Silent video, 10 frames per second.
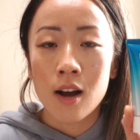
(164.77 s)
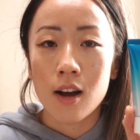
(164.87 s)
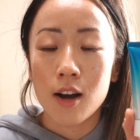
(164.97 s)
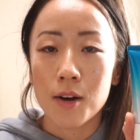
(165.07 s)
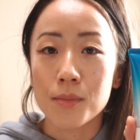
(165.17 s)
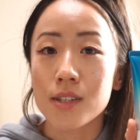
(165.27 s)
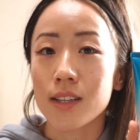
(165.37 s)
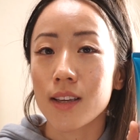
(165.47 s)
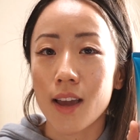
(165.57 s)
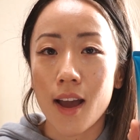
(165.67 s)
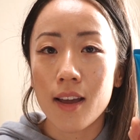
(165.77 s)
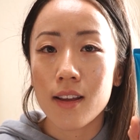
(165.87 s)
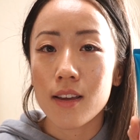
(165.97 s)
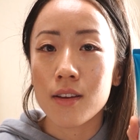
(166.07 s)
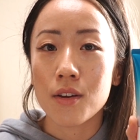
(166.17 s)
to
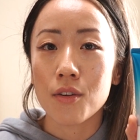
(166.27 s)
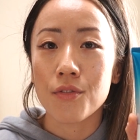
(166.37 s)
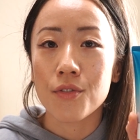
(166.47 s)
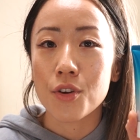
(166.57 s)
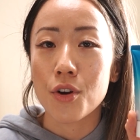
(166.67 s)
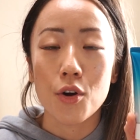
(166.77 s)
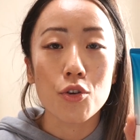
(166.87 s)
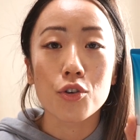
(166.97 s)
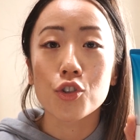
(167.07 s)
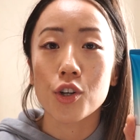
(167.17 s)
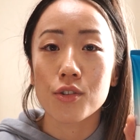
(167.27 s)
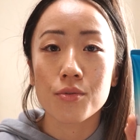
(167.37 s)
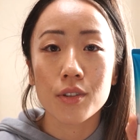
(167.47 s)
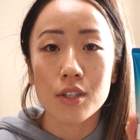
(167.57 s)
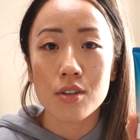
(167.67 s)
get if you're just
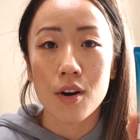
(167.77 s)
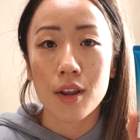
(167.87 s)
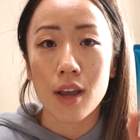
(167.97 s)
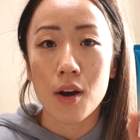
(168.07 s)
really starting